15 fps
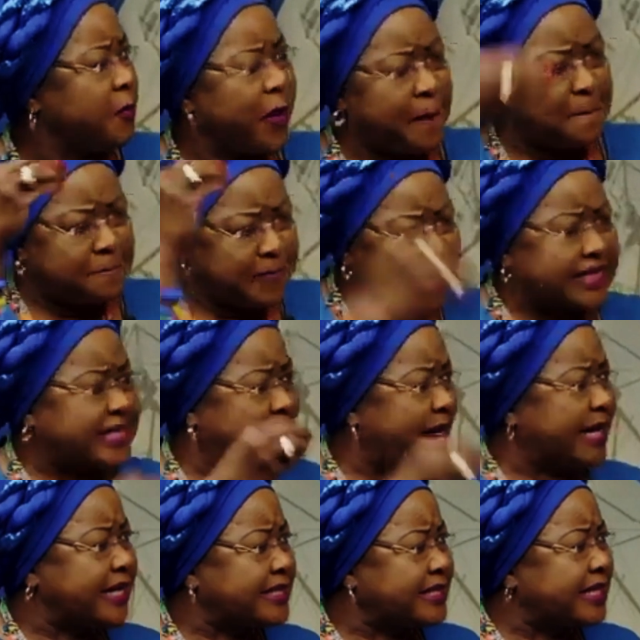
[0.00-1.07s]
We must
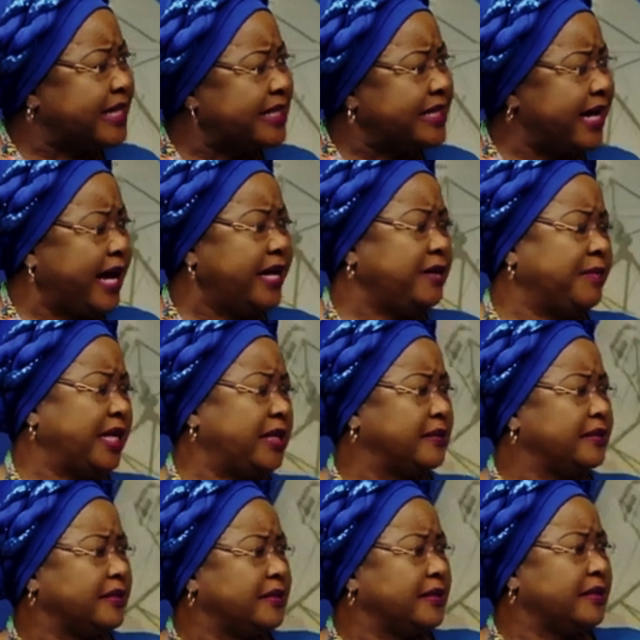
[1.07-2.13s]
understand the enemy,
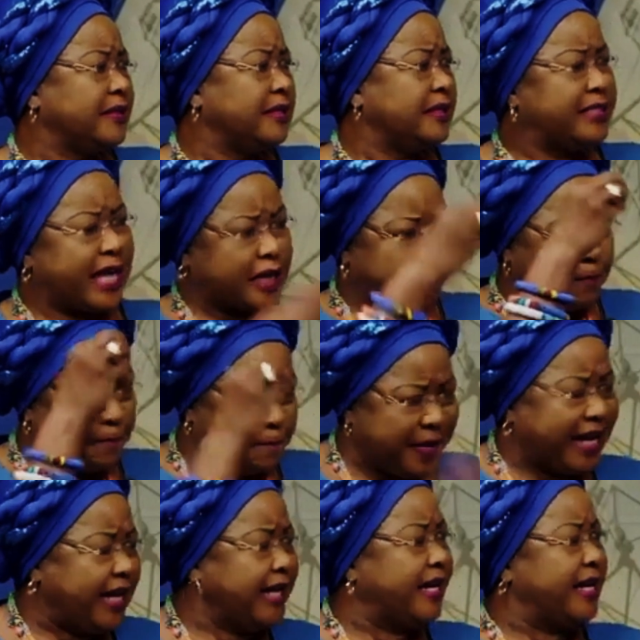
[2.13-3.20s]
that
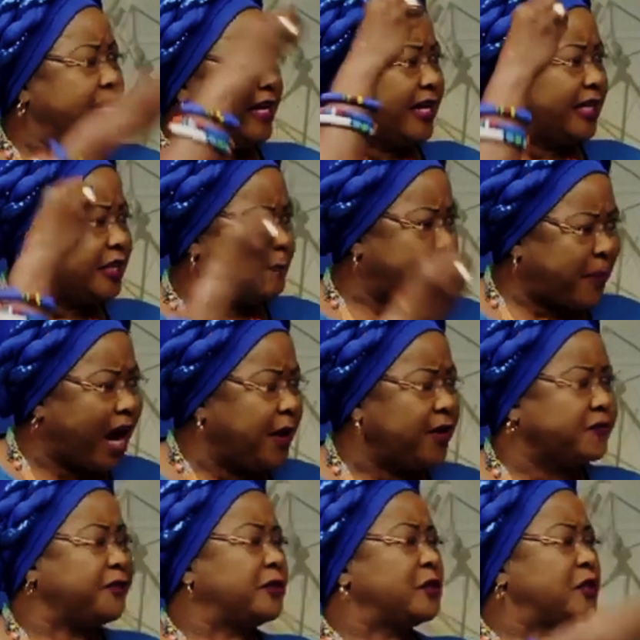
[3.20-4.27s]
big,
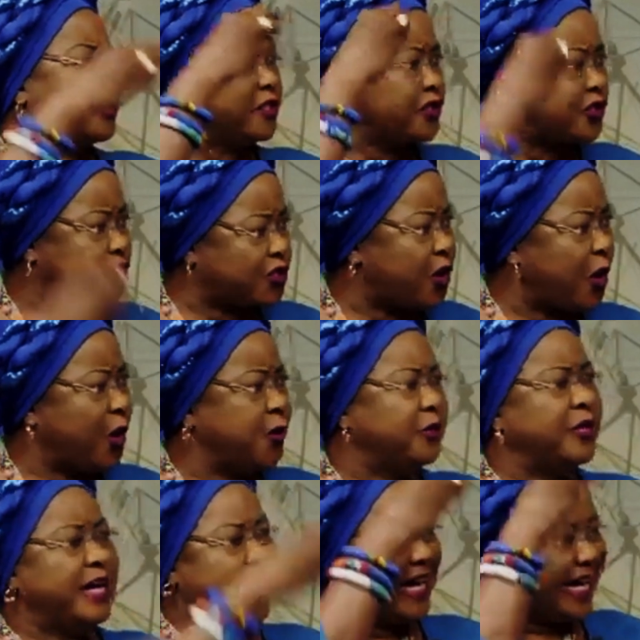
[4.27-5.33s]
powerful,
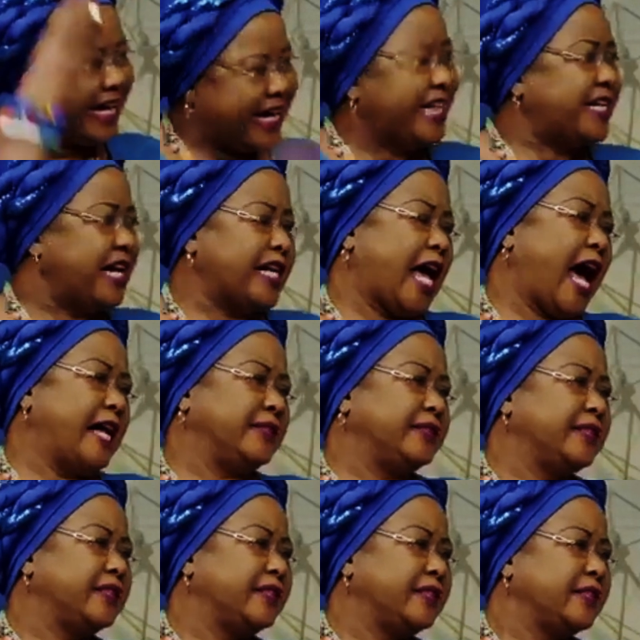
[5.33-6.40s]
strong, hidden
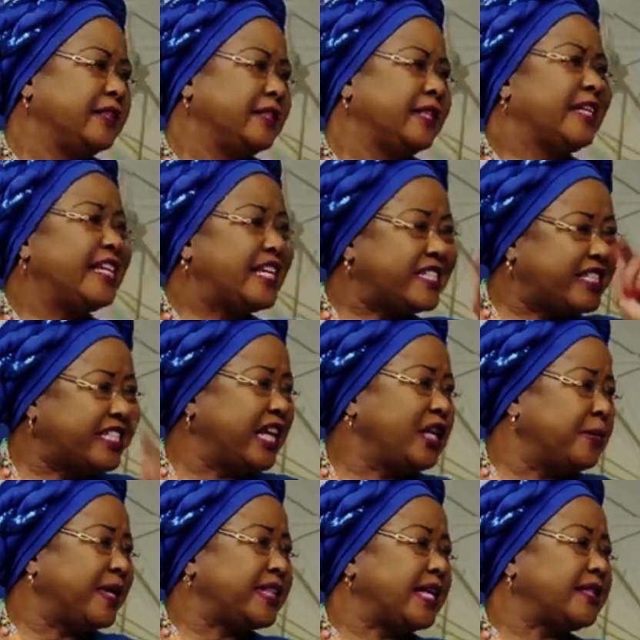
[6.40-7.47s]
hand. Let's
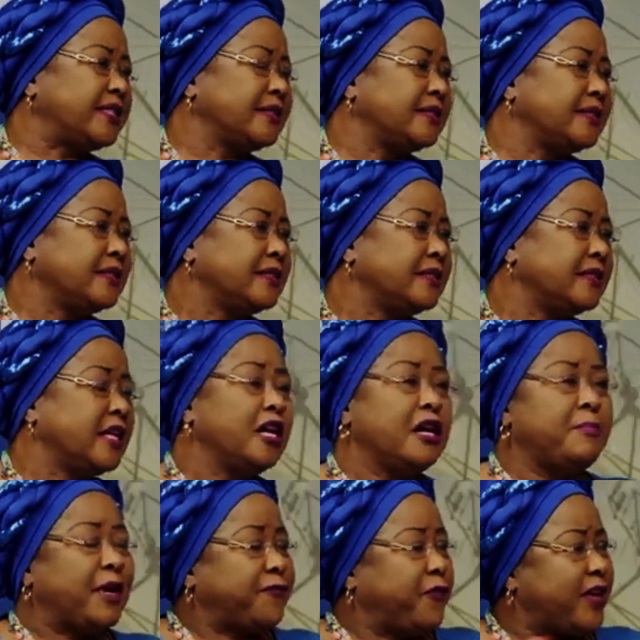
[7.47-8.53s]
deal with it.
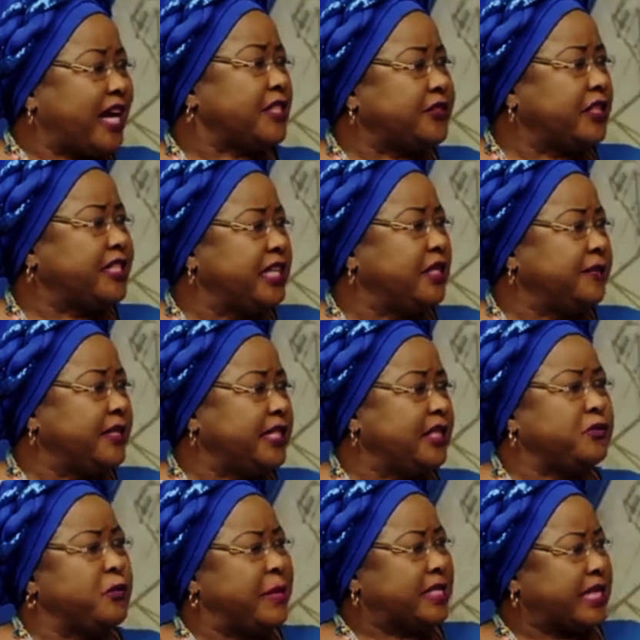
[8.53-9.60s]
But for us to deal with
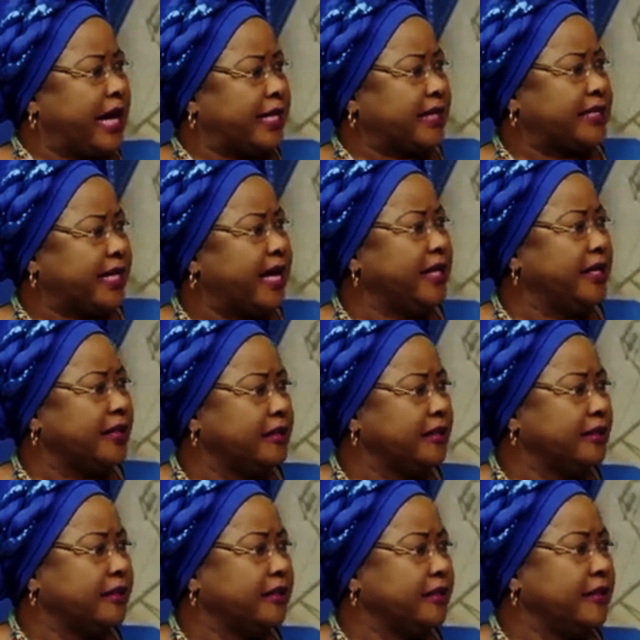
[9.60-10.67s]
it, we must understand it.
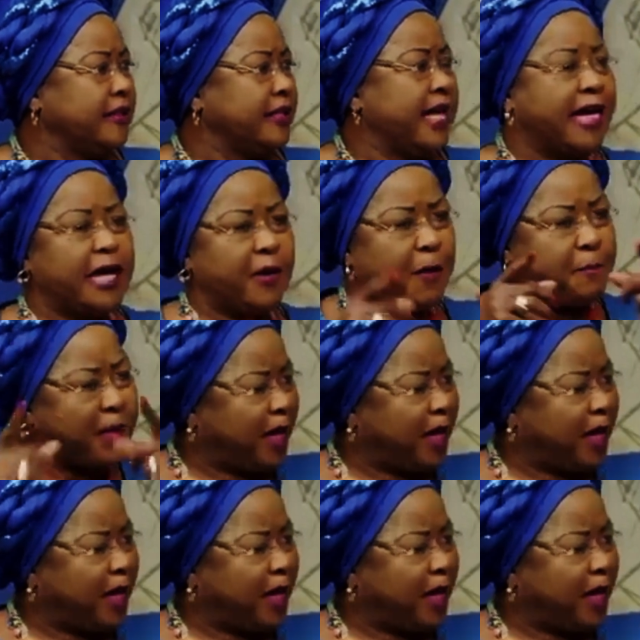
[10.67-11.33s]
And our